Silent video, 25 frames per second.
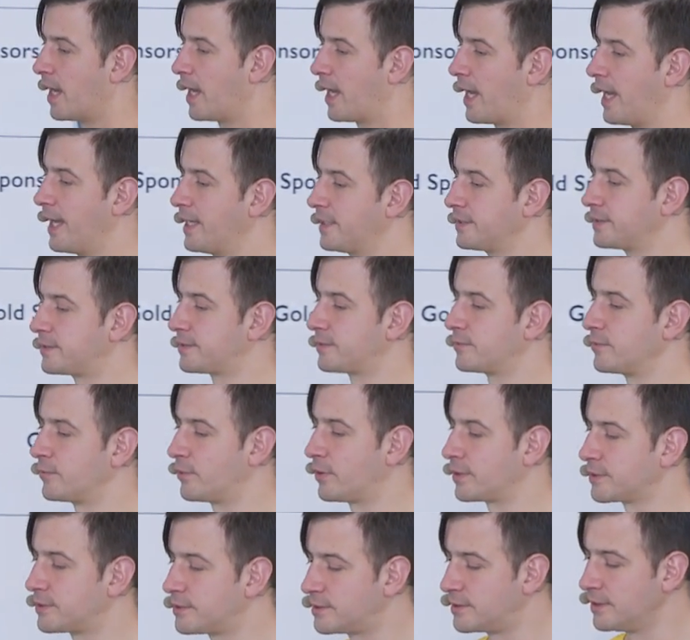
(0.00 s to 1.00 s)
And
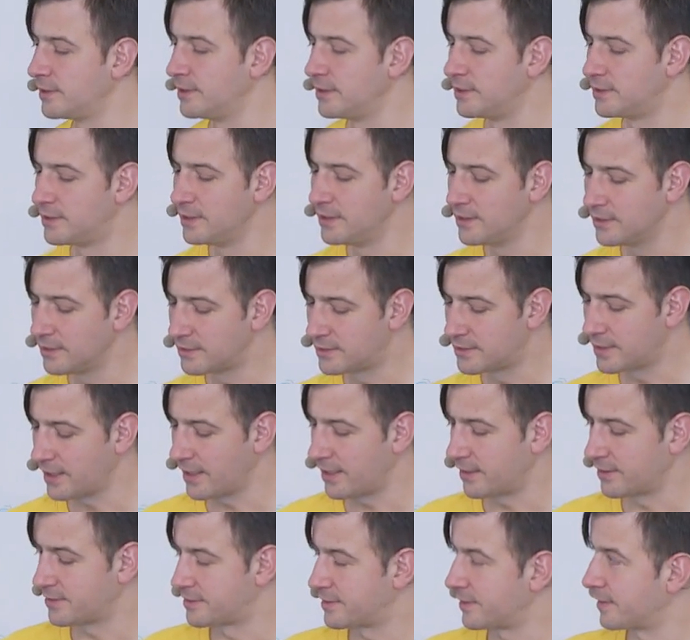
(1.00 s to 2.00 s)
what DDD
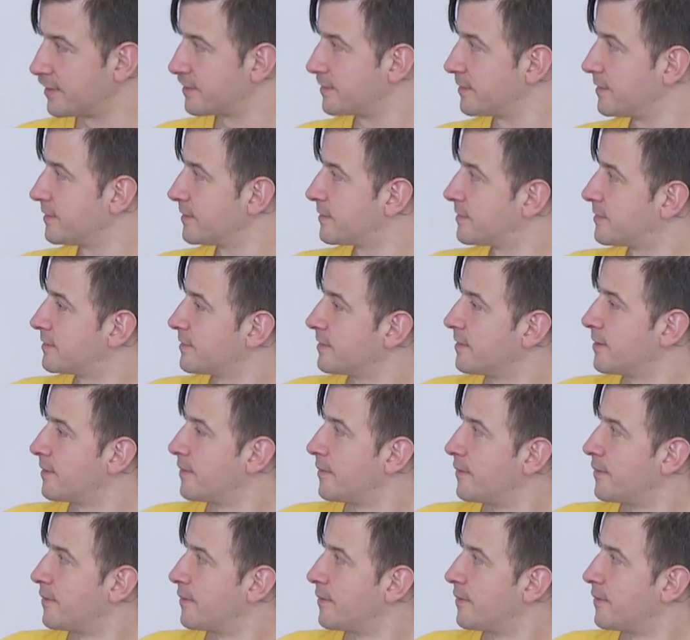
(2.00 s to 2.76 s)
tells us is